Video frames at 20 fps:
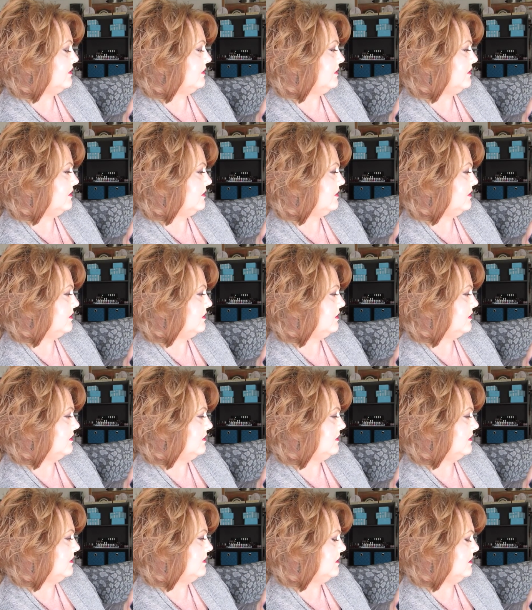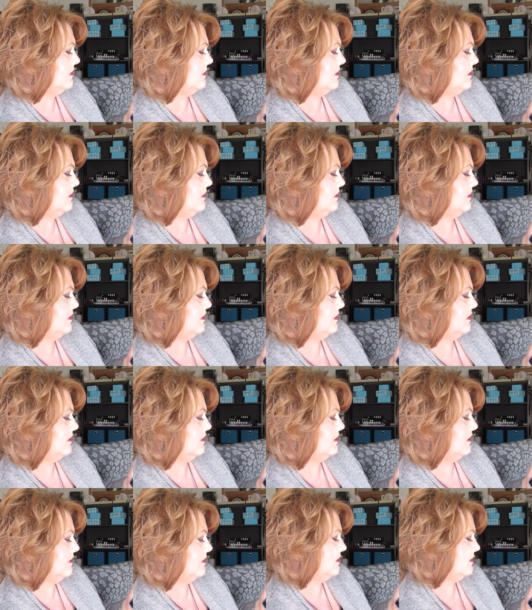
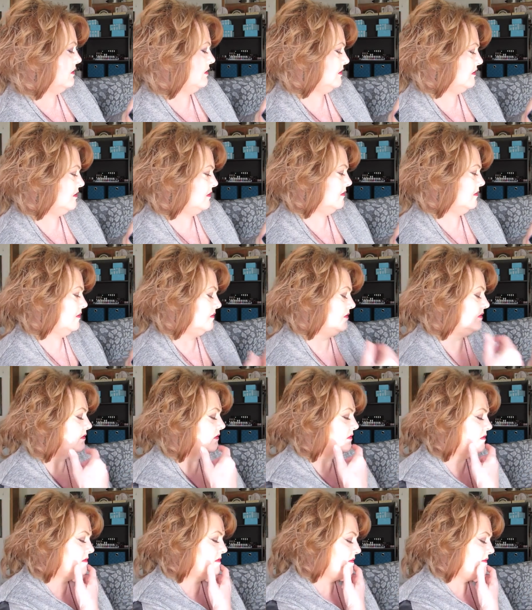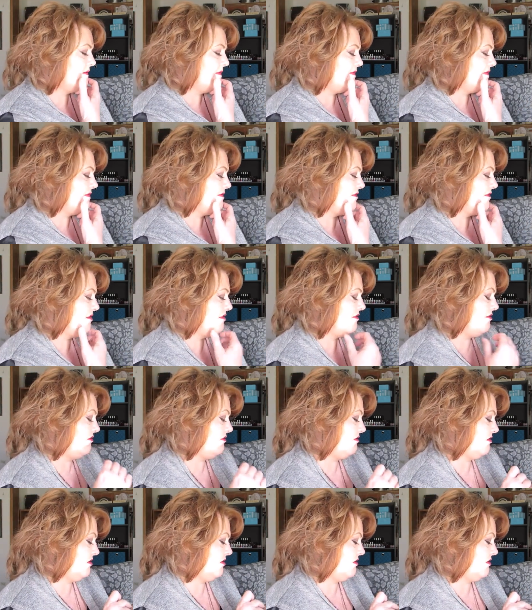(silence)